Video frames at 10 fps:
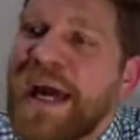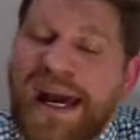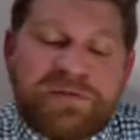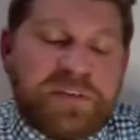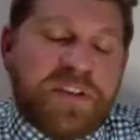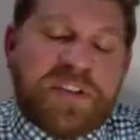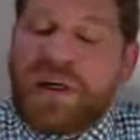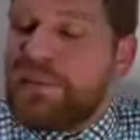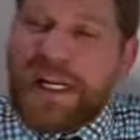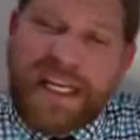after
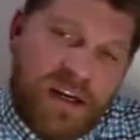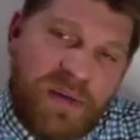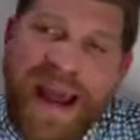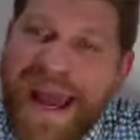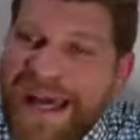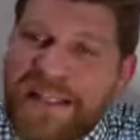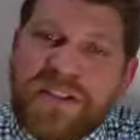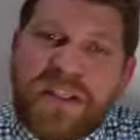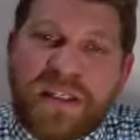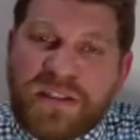somebody, you know,
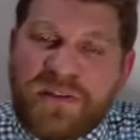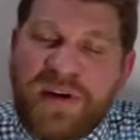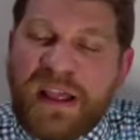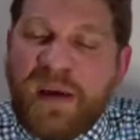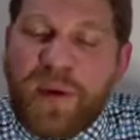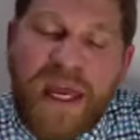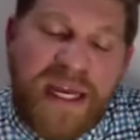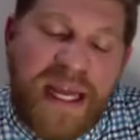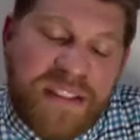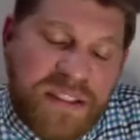as things develop
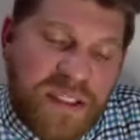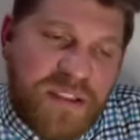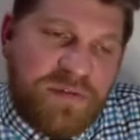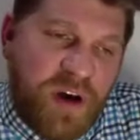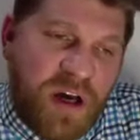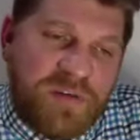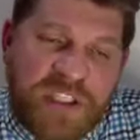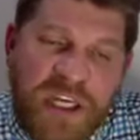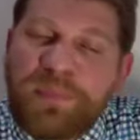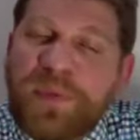and as things evolve.
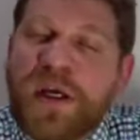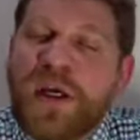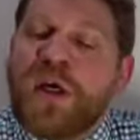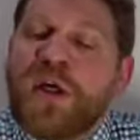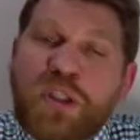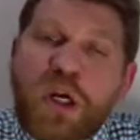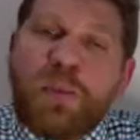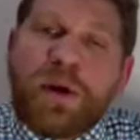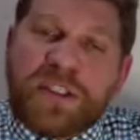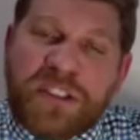So
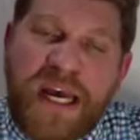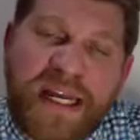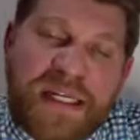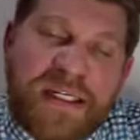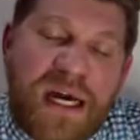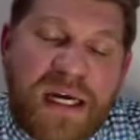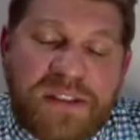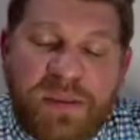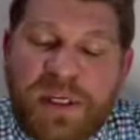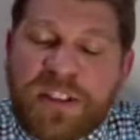super exciting
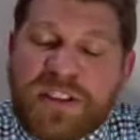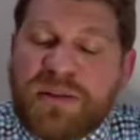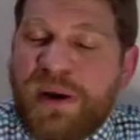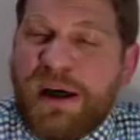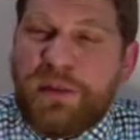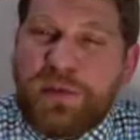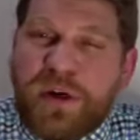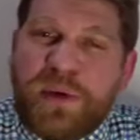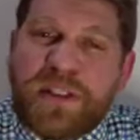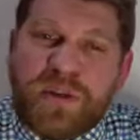to be just about 3
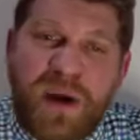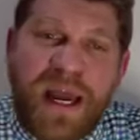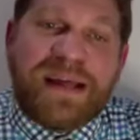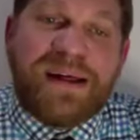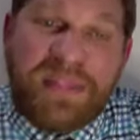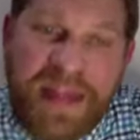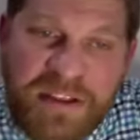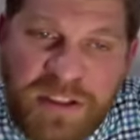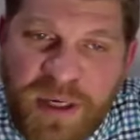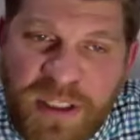weeks away.
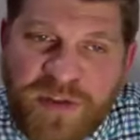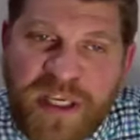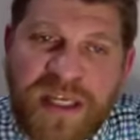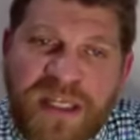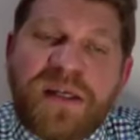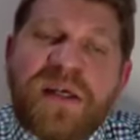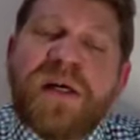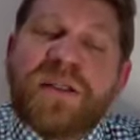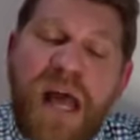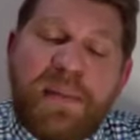Thanks so much for taking
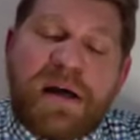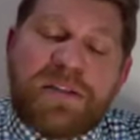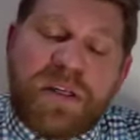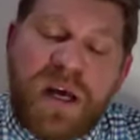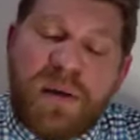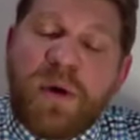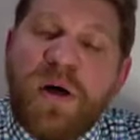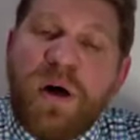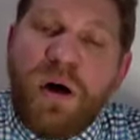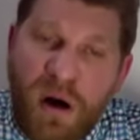time out to come
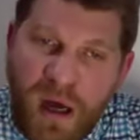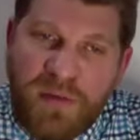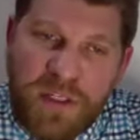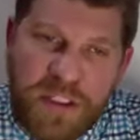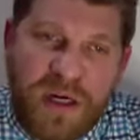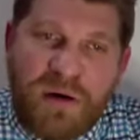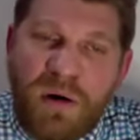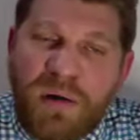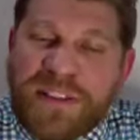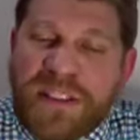on the show.
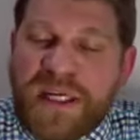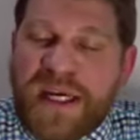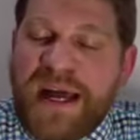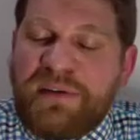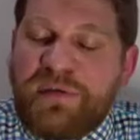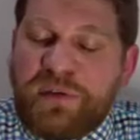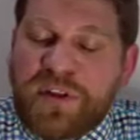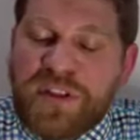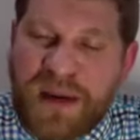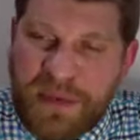Always excited to have a
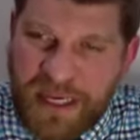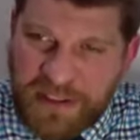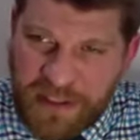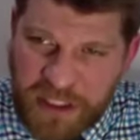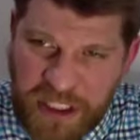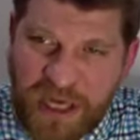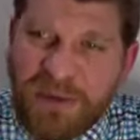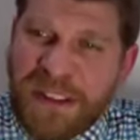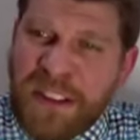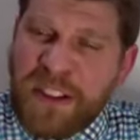first-time guest of the
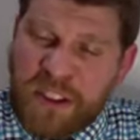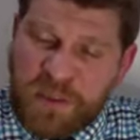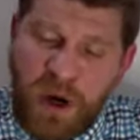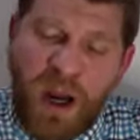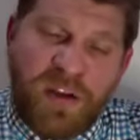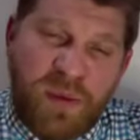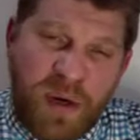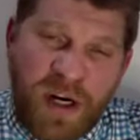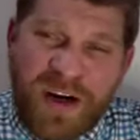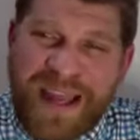show. Sprawl on the
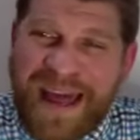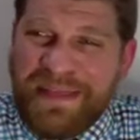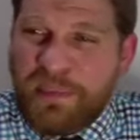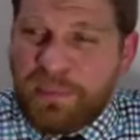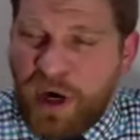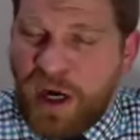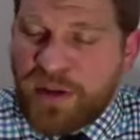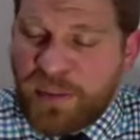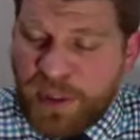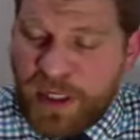Burgh and then Brawl
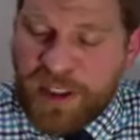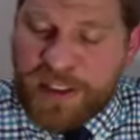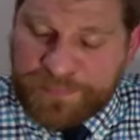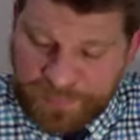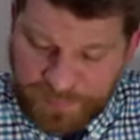on the Burgh